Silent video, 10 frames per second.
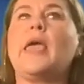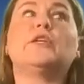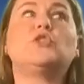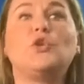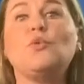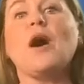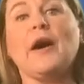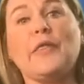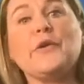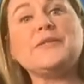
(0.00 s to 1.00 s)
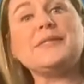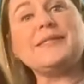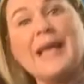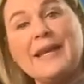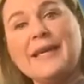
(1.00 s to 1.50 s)
into other
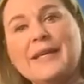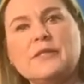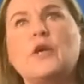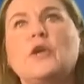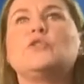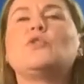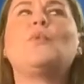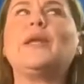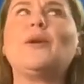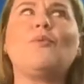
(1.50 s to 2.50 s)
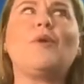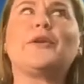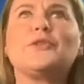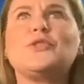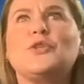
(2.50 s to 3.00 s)
settings. So we don't want
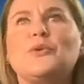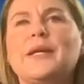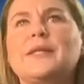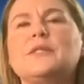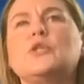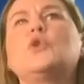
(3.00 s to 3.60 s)
our students